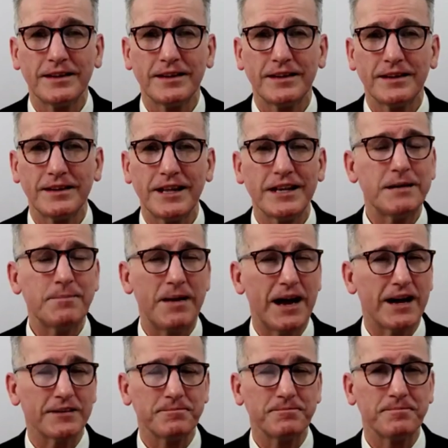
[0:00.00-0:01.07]
Think about
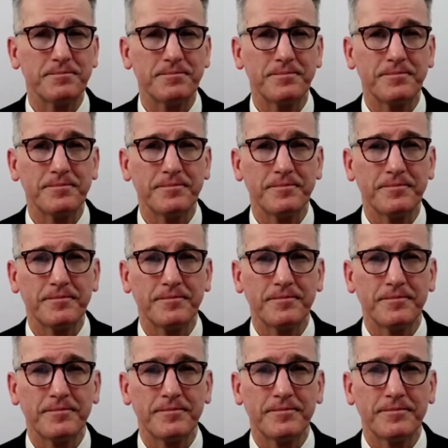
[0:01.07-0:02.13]
it.
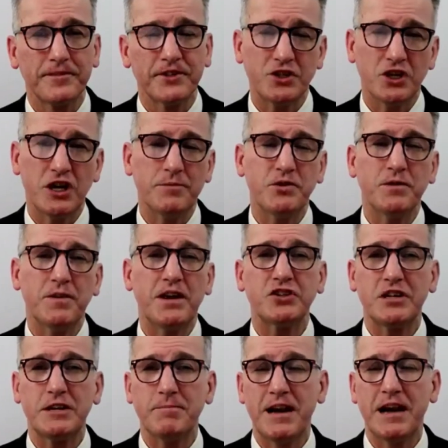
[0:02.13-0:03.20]
The times you've
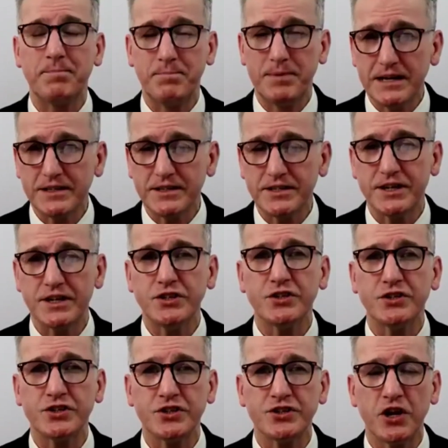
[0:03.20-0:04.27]
actually made big
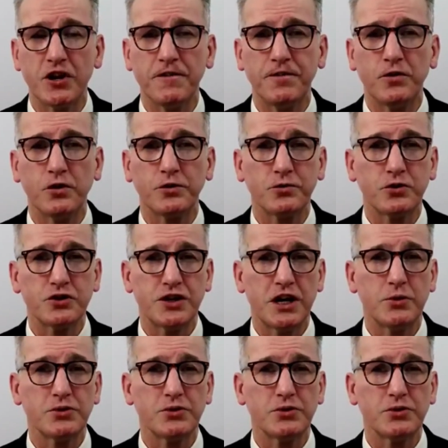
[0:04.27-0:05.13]
decisions and so forth because there was a